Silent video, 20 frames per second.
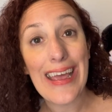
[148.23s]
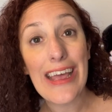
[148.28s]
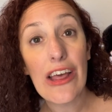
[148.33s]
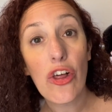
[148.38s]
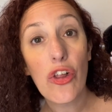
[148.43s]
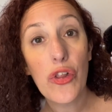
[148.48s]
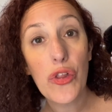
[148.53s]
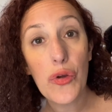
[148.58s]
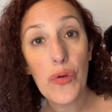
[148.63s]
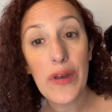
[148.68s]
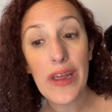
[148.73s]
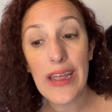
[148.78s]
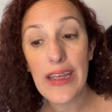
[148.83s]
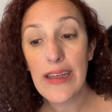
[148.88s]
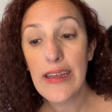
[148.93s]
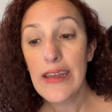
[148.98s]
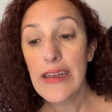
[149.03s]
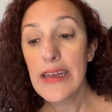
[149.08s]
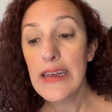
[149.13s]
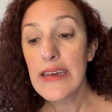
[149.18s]

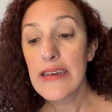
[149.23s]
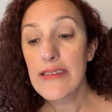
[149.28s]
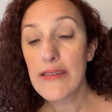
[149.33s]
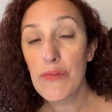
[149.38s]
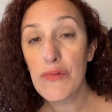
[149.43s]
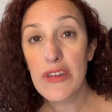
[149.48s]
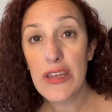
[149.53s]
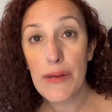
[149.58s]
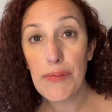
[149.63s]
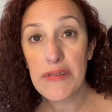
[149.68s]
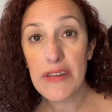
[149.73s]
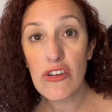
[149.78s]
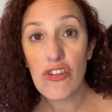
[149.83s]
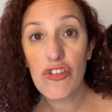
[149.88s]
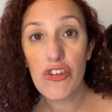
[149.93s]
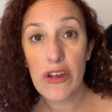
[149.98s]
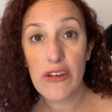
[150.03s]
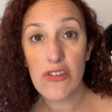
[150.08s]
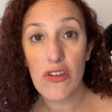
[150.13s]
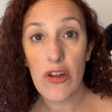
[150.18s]
including some tips and
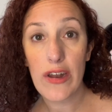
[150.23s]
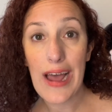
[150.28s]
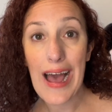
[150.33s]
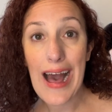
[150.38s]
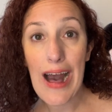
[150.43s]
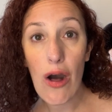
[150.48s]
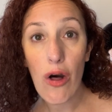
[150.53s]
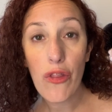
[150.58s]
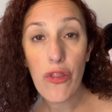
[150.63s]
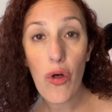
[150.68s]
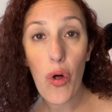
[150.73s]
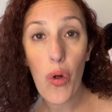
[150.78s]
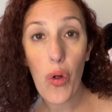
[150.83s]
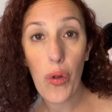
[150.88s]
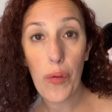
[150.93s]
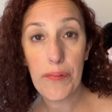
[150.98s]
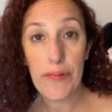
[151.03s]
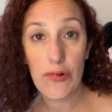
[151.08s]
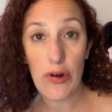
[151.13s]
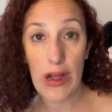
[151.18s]
tricks on how the
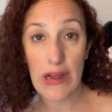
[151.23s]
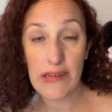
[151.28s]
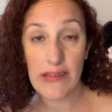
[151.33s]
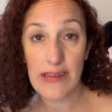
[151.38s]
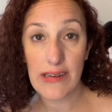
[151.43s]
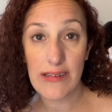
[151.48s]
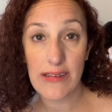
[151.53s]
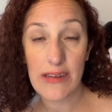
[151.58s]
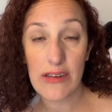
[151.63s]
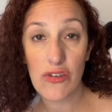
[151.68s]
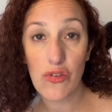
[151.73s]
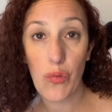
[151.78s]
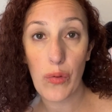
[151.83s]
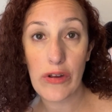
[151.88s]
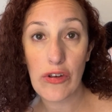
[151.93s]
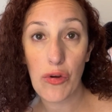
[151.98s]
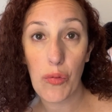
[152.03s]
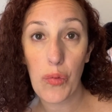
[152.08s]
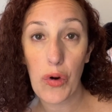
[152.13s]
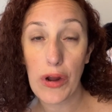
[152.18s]
whole process is
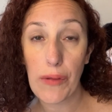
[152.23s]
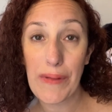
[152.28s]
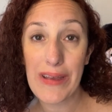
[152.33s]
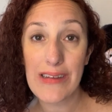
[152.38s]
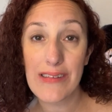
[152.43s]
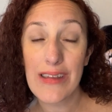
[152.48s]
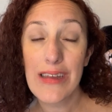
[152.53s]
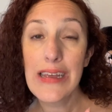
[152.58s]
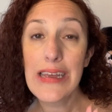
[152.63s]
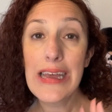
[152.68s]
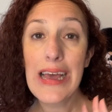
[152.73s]
going to work, because